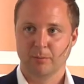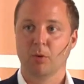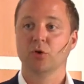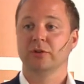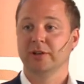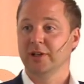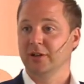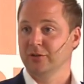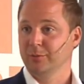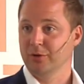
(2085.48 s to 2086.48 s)
mostly
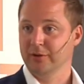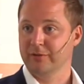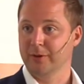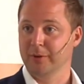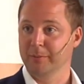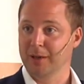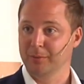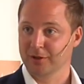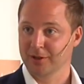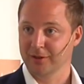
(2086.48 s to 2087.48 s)
getting support from
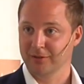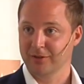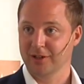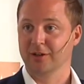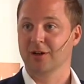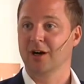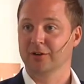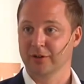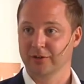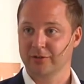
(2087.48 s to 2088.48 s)
Republicans in
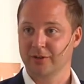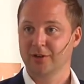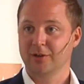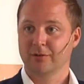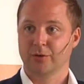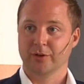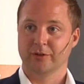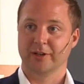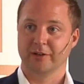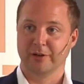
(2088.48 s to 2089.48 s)
Congress for the
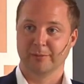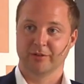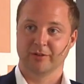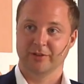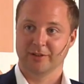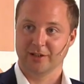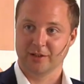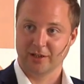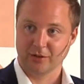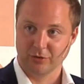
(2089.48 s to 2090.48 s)
trade agreements. I think that
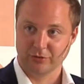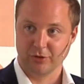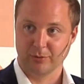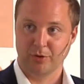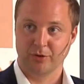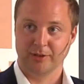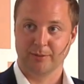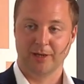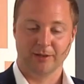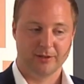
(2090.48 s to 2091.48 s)
kind of goes to your point
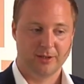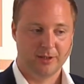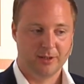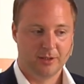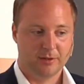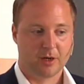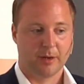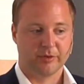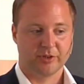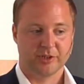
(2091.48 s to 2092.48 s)
about the
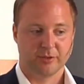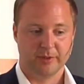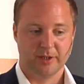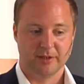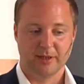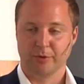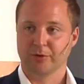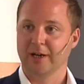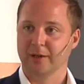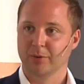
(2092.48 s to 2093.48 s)
conversation within the
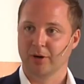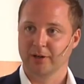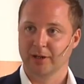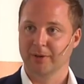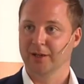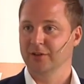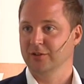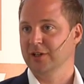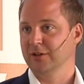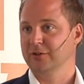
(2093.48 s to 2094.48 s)
Democratic Party about
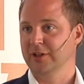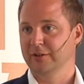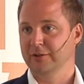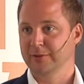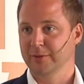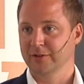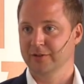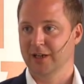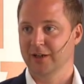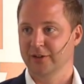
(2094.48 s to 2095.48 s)
these kind of trade agreements
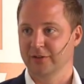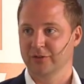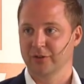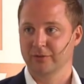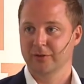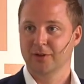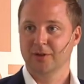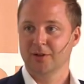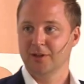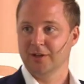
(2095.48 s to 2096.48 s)
and how to sort of
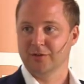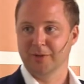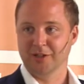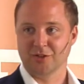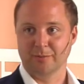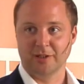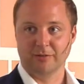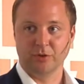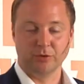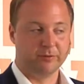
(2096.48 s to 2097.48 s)
as you mentioned, being
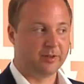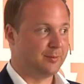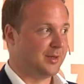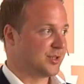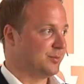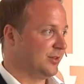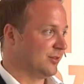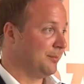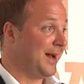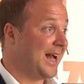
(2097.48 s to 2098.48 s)
viewed very much based
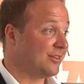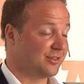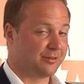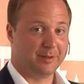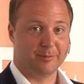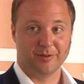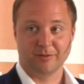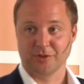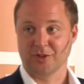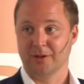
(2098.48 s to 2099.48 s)
on past
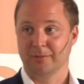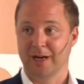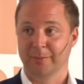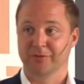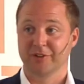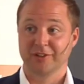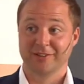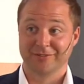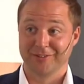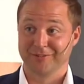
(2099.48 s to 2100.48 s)
agreements, which are perhaps very
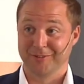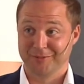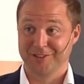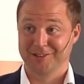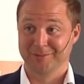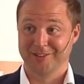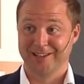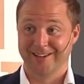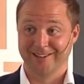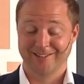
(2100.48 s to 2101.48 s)
different from TTIP
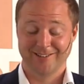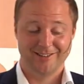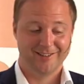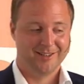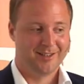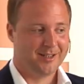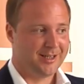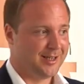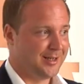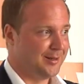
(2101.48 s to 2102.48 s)
today.
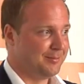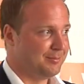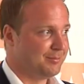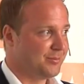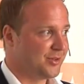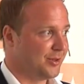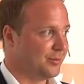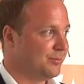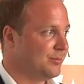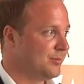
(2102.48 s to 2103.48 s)
Um, so
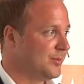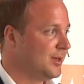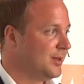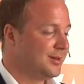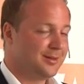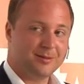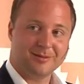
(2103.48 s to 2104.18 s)
it goes kind of